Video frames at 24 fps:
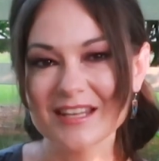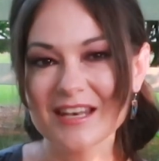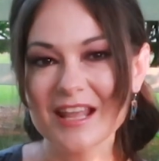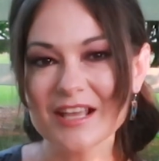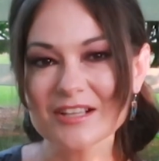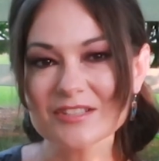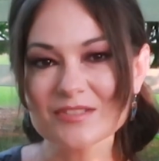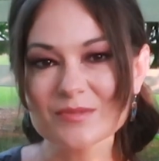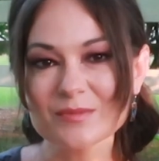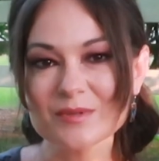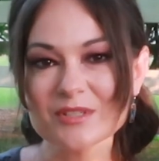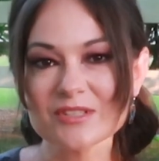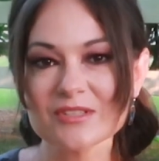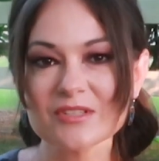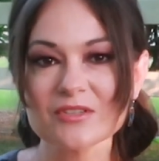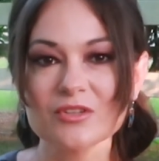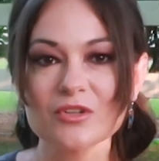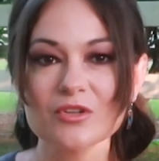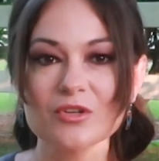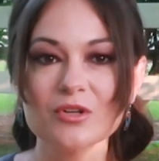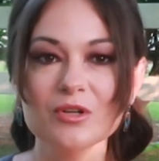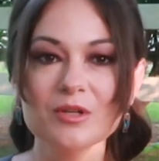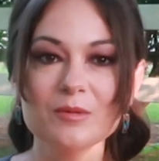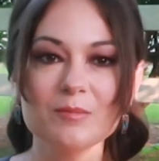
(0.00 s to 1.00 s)
The next reason
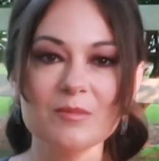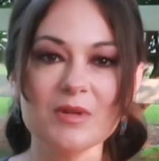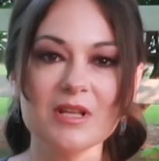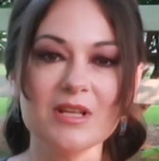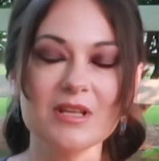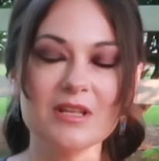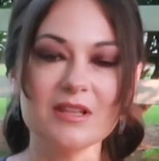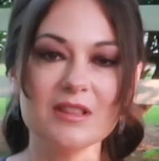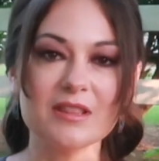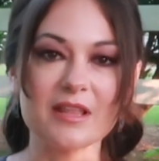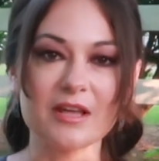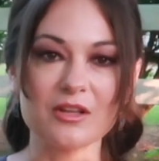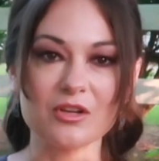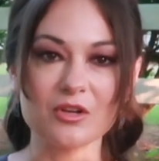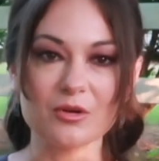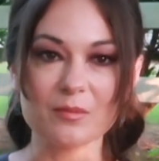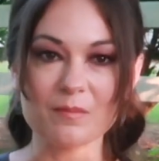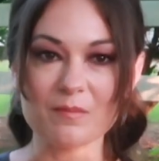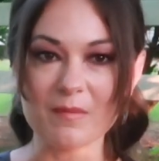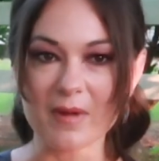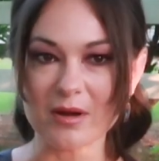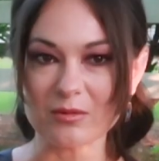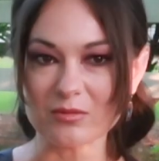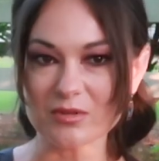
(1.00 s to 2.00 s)
could be that your
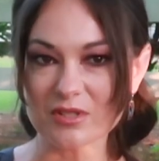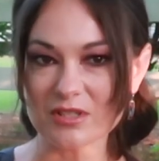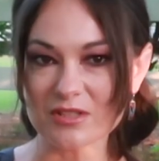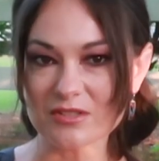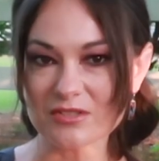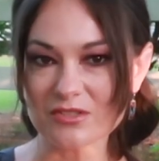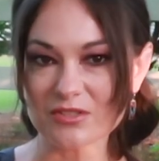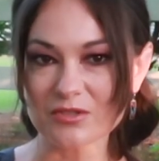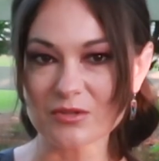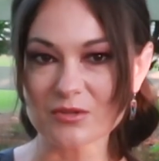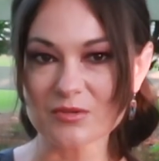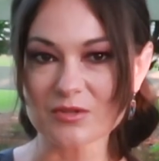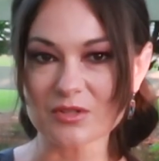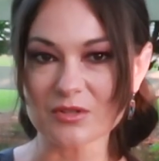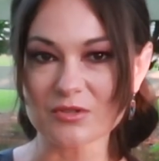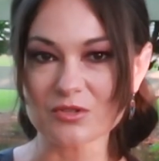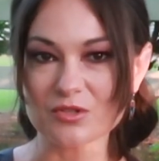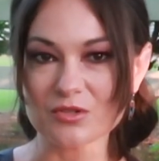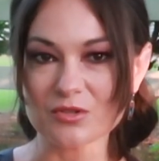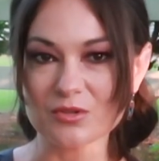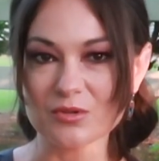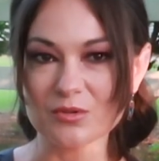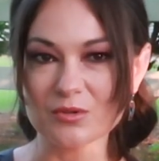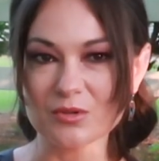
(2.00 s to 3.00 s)
mounting screws are
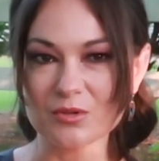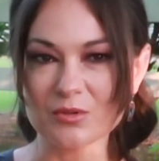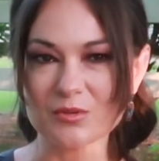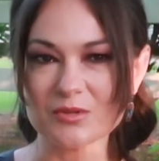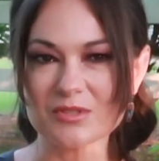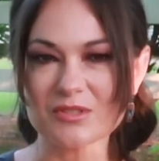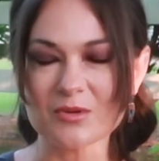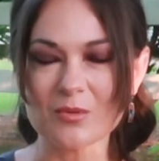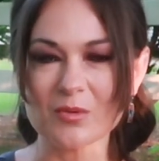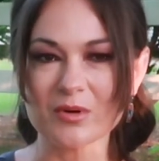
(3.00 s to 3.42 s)
too loose